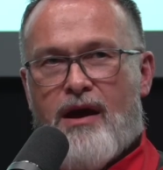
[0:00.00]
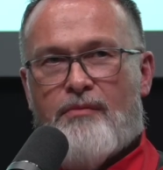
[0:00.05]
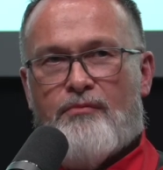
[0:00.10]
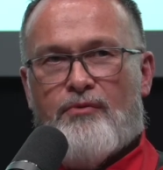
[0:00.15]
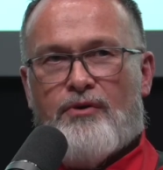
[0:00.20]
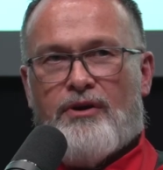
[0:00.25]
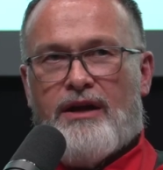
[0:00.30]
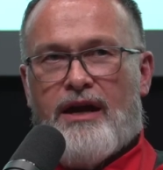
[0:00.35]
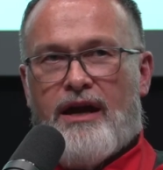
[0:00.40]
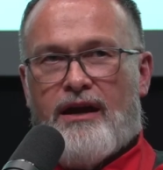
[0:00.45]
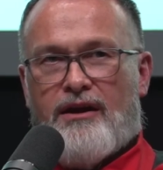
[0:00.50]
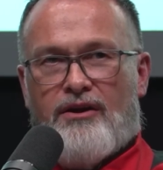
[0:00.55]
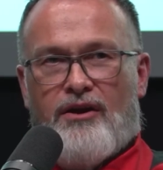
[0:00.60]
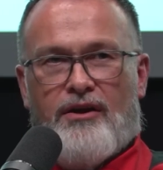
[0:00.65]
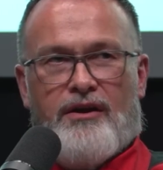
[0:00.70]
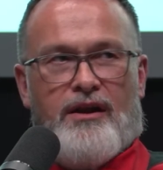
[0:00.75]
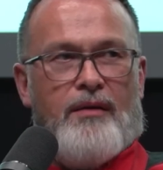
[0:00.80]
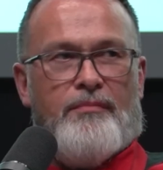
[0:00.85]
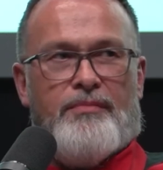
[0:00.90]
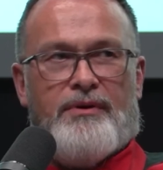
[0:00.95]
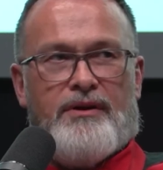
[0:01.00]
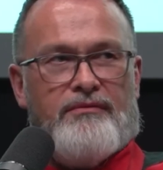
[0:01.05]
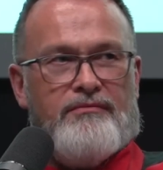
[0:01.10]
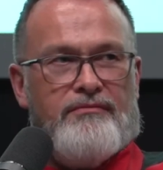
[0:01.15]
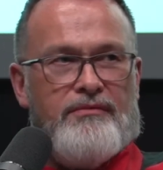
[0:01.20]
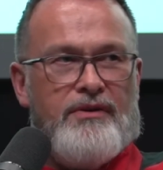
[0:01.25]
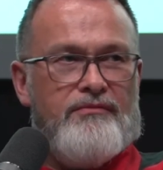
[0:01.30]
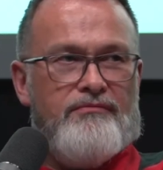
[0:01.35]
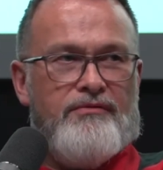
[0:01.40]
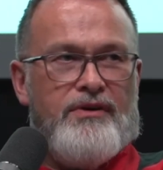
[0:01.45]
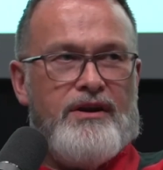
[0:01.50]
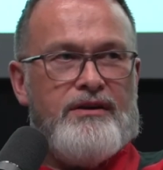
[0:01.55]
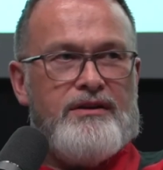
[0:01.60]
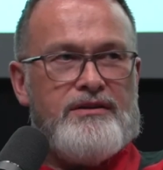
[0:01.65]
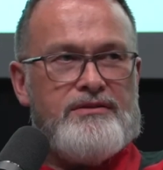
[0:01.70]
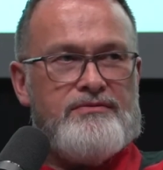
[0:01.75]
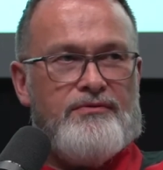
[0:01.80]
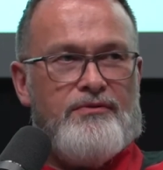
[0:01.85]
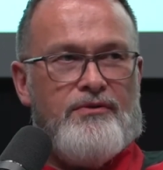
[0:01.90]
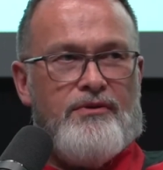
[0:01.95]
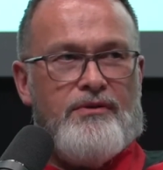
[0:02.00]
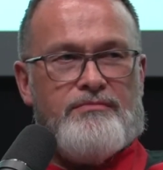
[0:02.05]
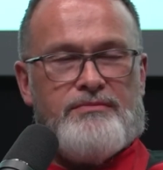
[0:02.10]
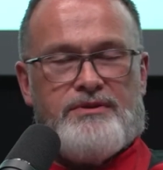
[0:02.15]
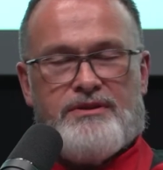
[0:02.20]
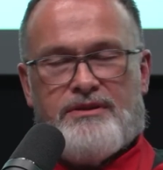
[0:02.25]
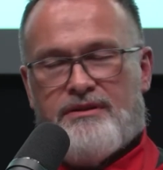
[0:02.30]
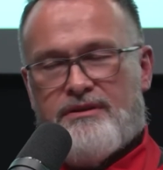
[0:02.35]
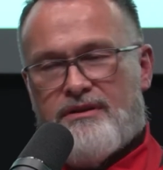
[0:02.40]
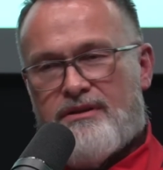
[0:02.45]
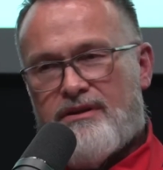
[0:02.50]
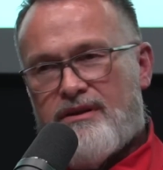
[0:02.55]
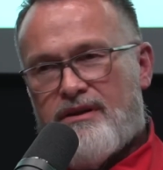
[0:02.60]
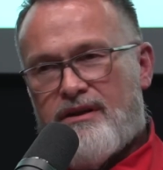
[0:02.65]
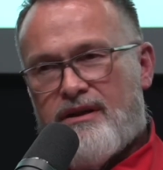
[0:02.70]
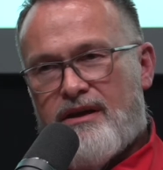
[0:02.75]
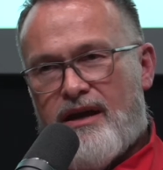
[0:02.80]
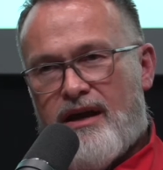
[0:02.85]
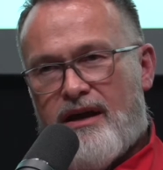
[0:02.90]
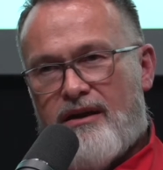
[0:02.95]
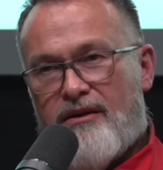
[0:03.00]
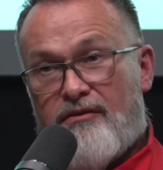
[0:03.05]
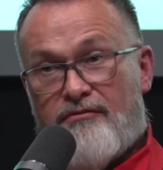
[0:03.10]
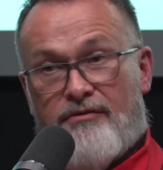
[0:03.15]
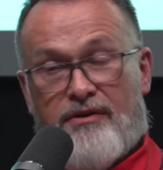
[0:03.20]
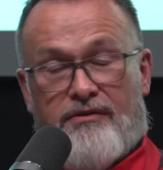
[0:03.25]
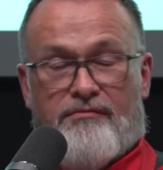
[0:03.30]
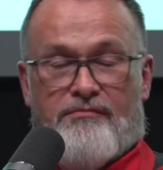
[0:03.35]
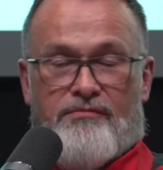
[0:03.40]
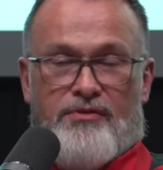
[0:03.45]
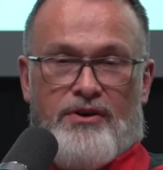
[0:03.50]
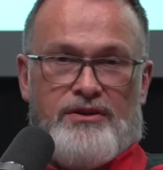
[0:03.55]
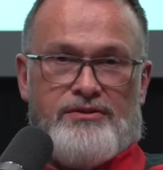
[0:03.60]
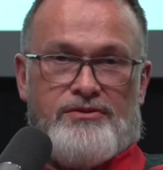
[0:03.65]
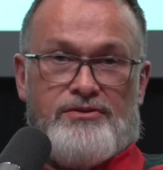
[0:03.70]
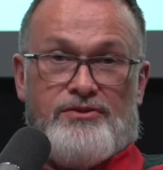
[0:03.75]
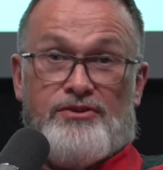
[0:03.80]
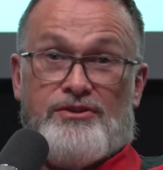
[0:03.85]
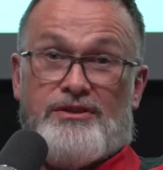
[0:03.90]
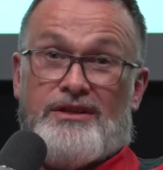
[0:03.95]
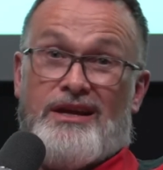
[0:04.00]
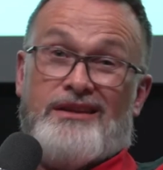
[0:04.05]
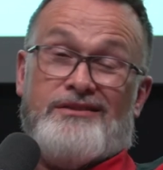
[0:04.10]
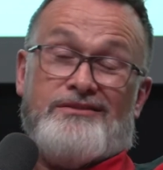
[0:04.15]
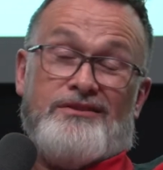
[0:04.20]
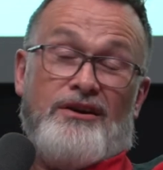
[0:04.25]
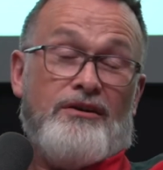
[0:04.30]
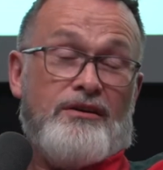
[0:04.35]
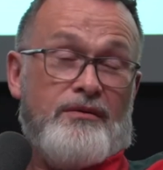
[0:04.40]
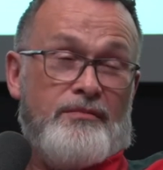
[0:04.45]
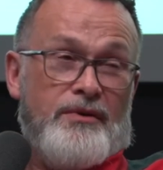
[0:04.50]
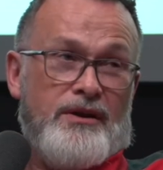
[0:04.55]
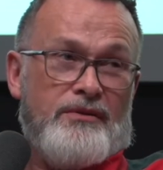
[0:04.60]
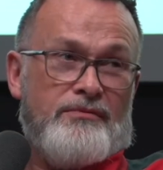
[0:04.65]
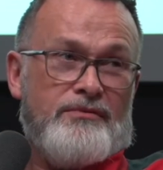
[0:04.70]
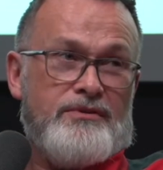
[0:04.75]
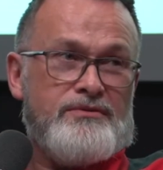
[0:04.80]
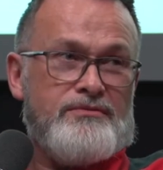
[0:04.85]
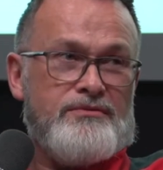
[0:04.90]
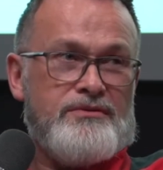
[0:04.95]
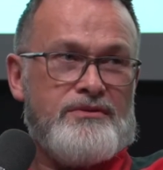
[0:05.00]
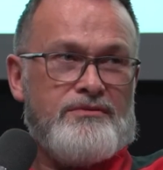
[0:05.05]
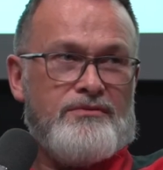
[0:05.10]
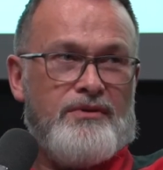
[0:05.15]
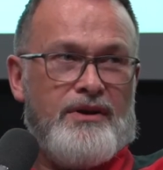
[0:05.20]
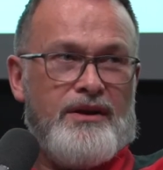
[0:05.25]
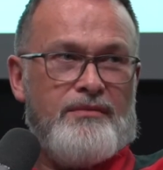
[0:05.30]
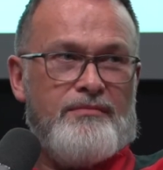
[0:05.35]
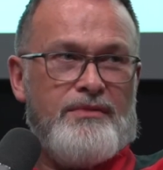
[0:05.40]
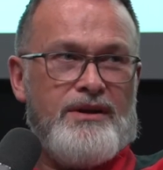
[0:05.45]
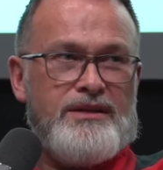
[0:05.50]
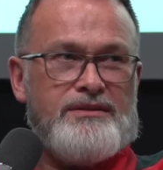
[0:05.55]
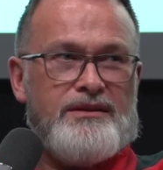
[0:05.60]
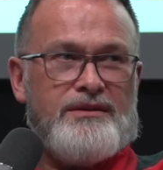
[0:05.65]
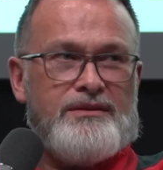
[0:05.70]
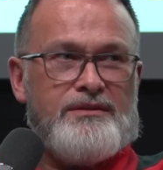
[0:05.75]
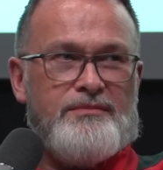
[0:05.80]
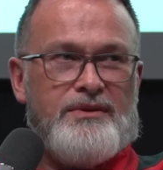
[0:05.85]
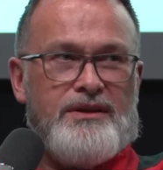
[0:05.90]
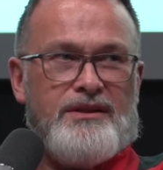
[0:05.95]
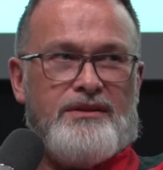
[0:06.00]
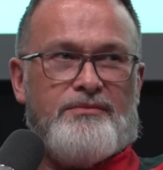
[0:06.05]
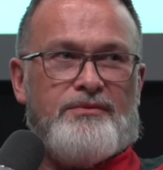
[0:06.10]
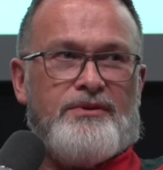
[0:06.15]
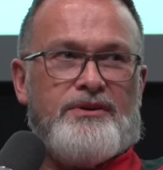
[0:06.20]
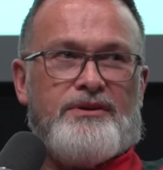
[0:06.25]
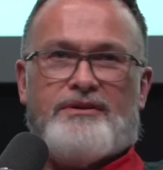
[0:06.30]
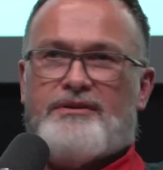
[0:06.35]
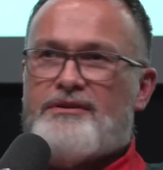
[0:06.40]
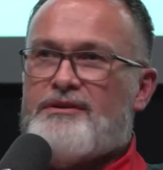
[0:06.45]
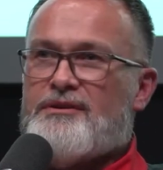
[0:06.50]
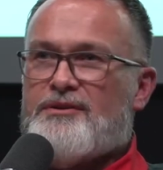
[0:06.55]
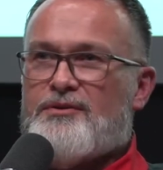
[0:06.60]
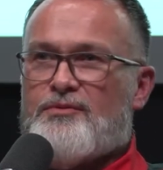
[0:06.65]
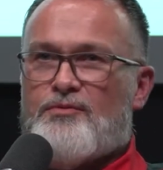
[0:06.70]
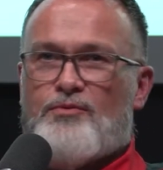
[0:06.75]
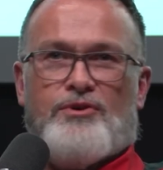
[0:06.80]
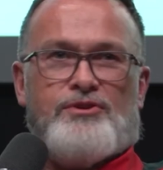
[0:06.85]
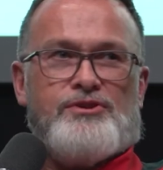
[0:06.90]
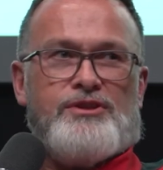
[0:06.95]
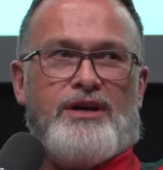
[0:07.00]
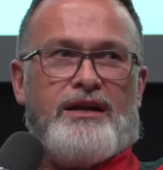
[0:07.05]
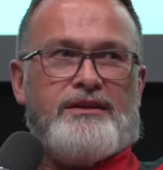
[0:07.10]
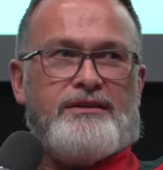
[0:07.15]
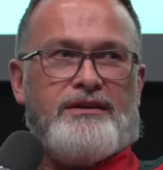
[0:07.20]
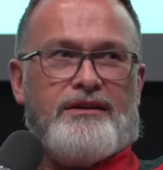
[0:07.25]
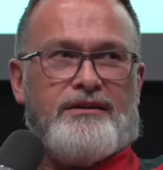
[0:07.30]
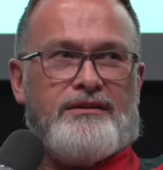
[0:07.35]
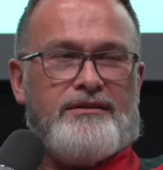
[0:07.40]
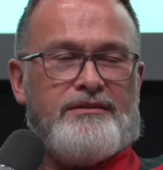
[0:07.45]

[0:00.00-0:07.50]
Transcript: would get caught up in various forms of even prostitution and talk about it, which was quite amazing to me that we're chatting